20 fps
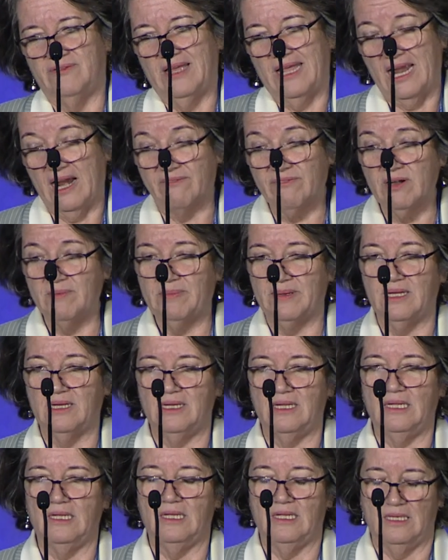
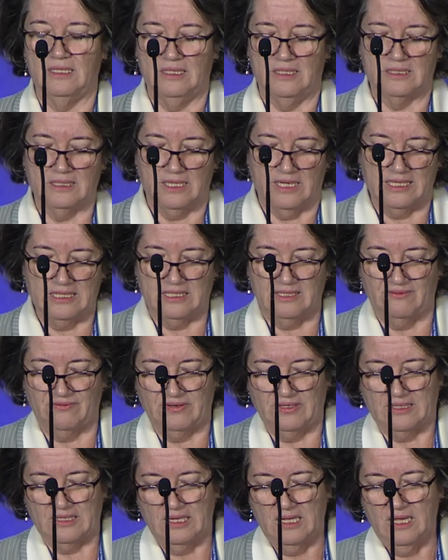everybody in the
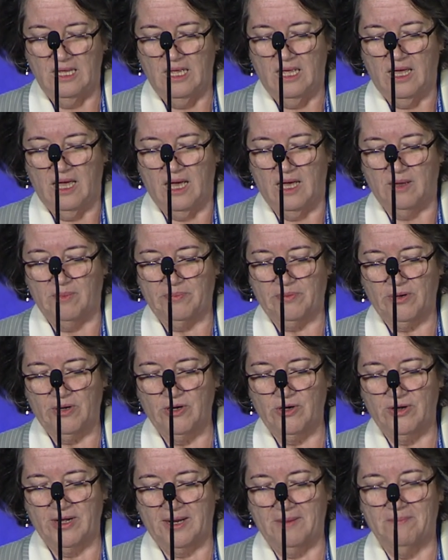scientific
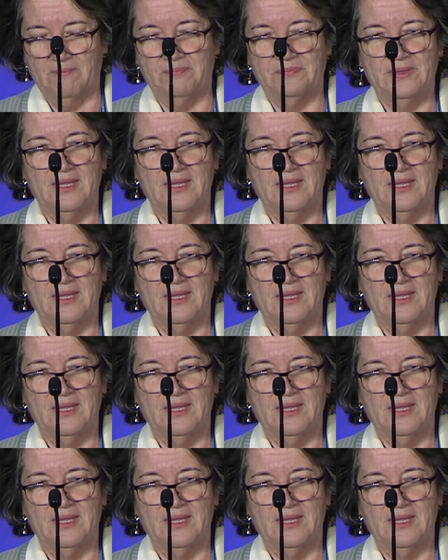program.